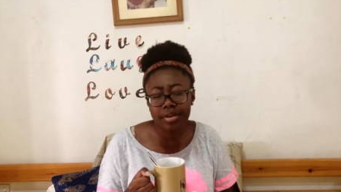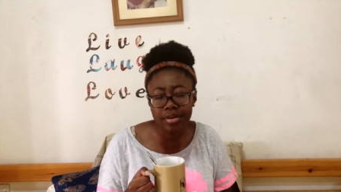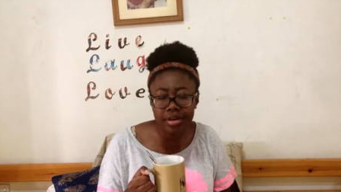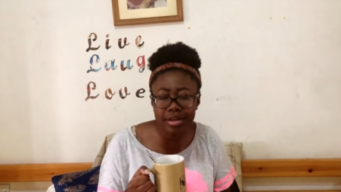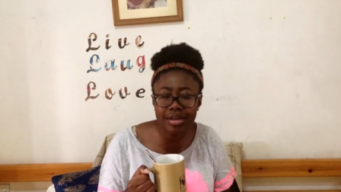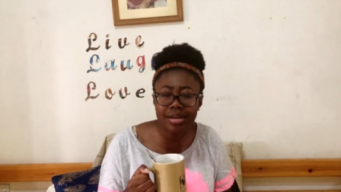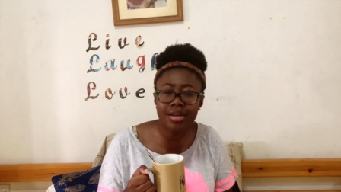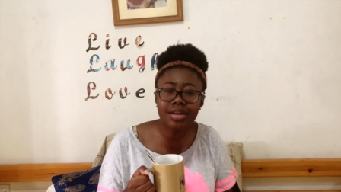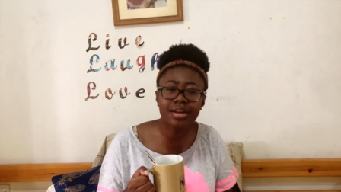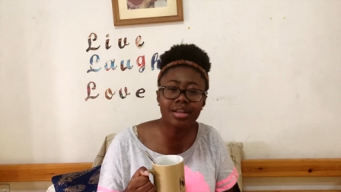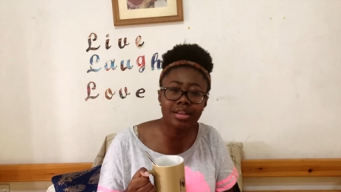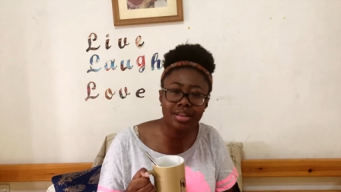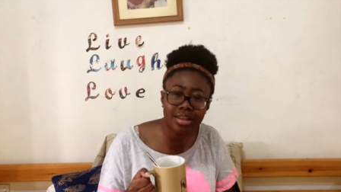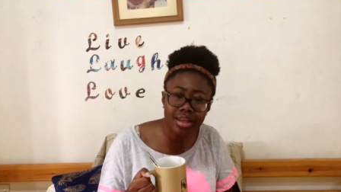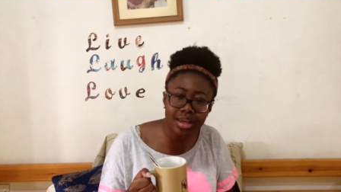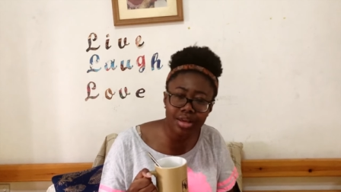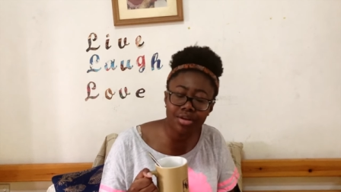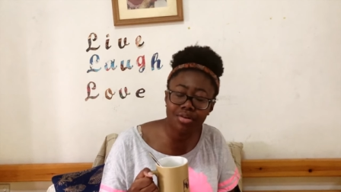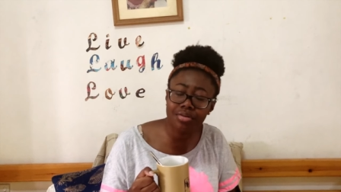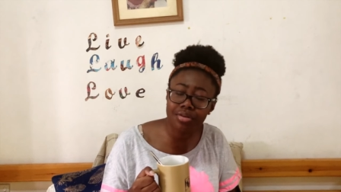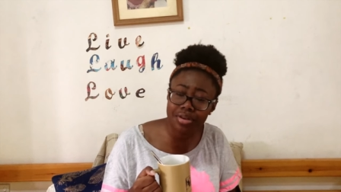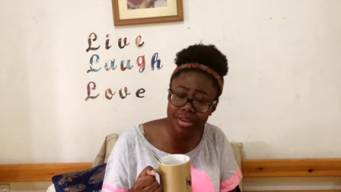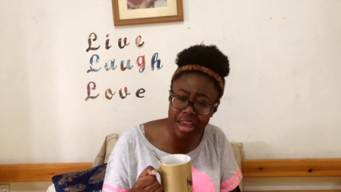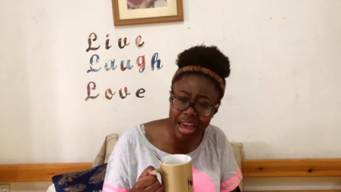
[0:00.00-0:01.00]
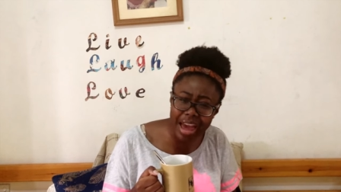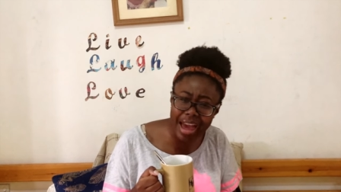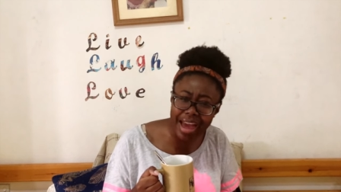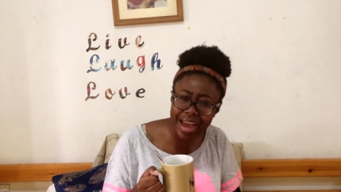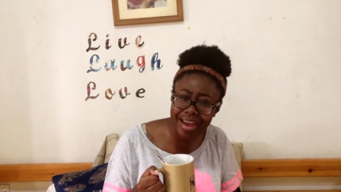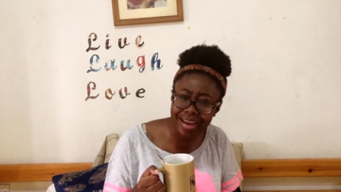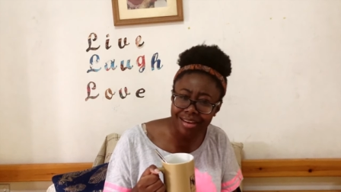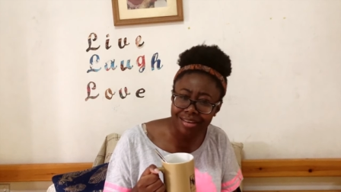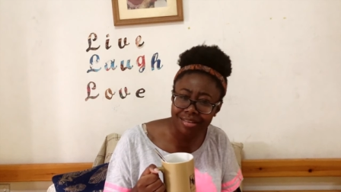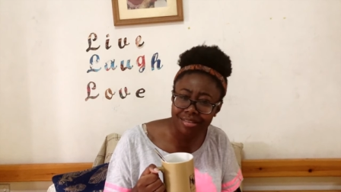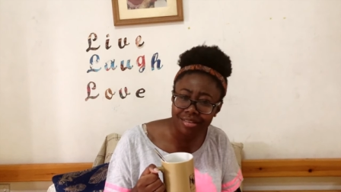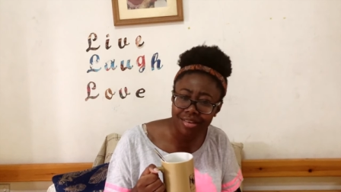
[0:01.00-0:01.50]
They're in an illegal
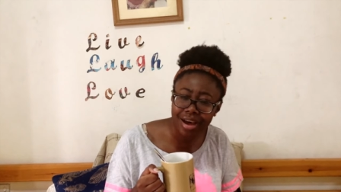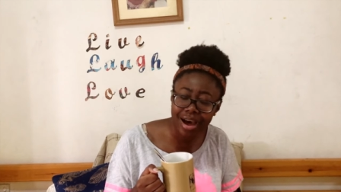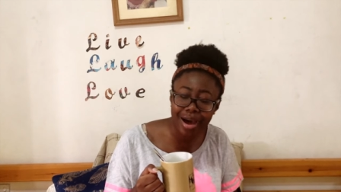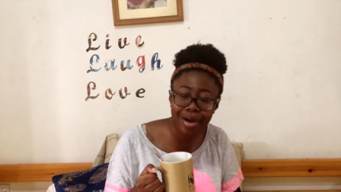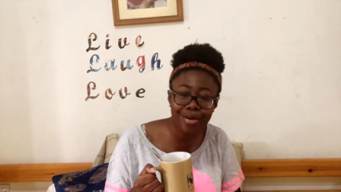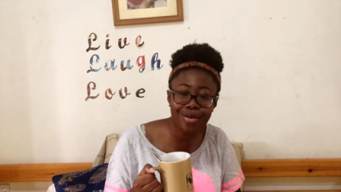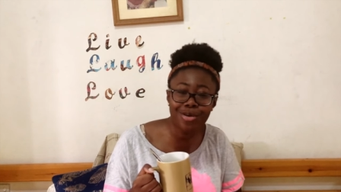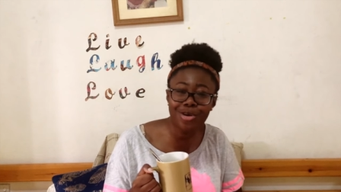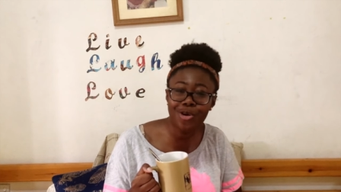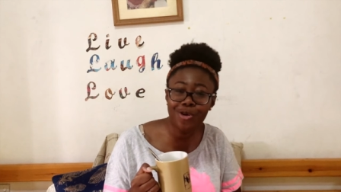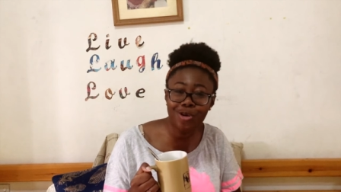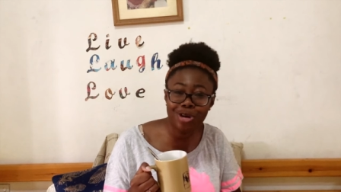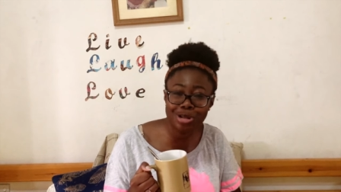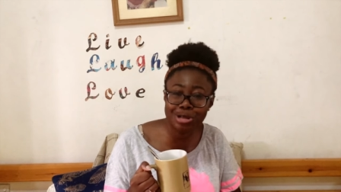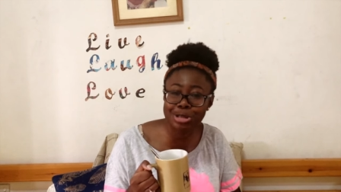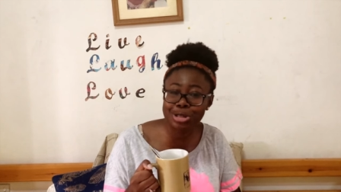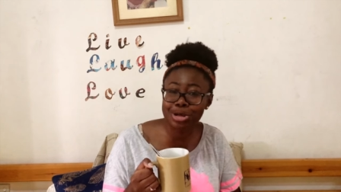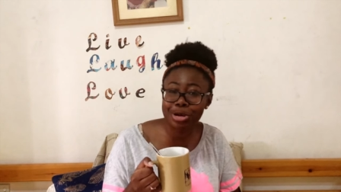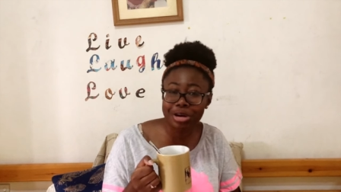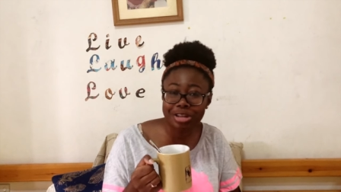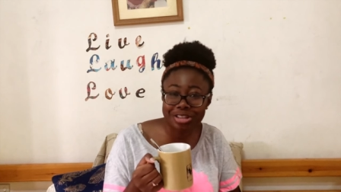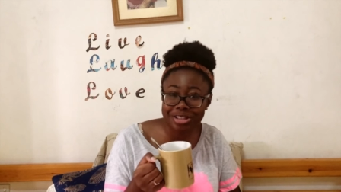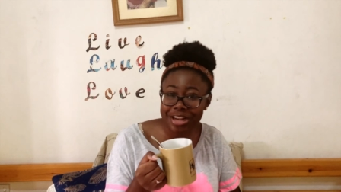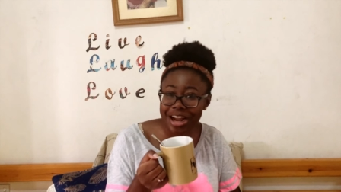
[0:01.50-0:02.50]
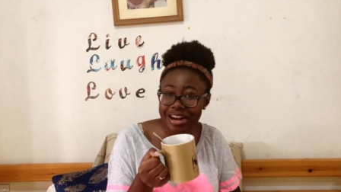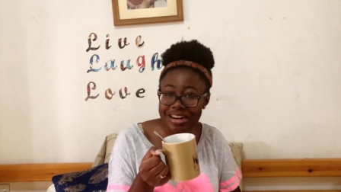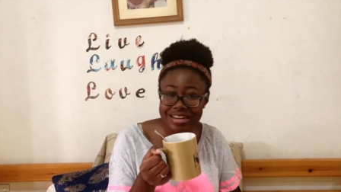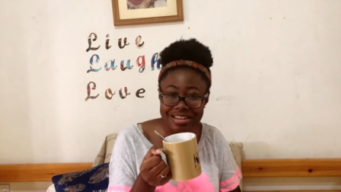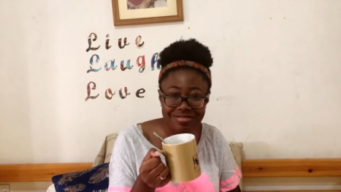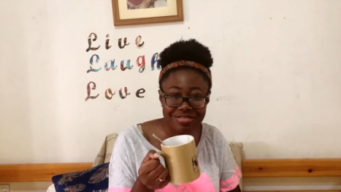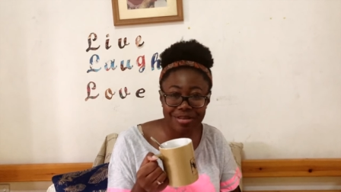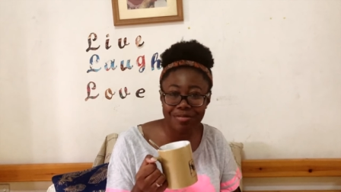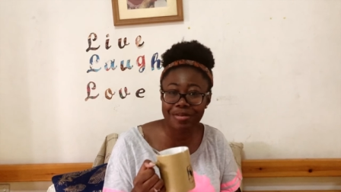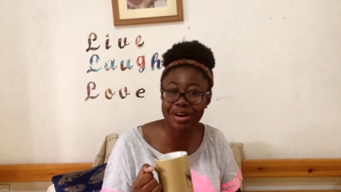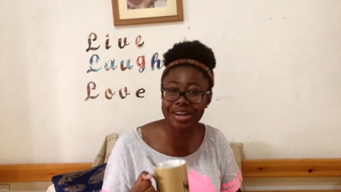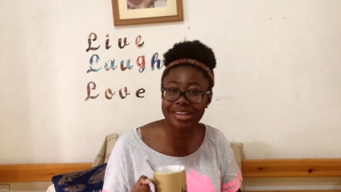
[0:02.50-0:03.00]
gang. I don't know what's so
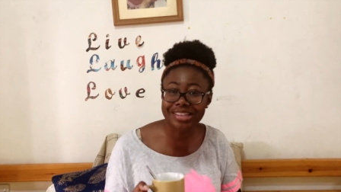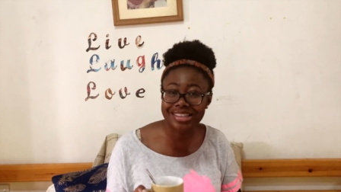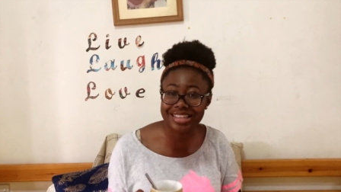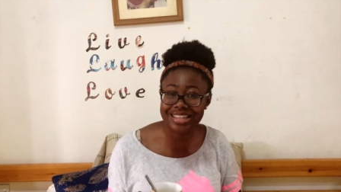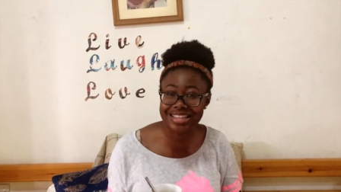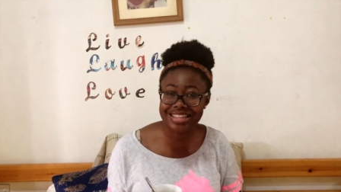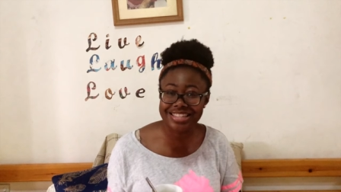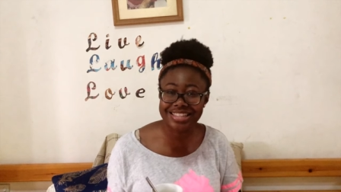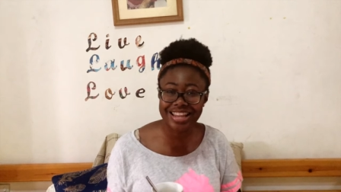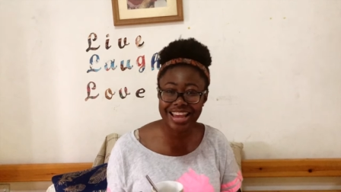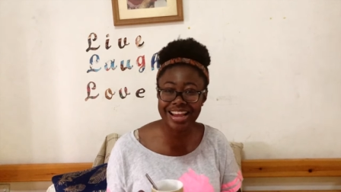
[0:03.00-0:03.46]
attractive about this.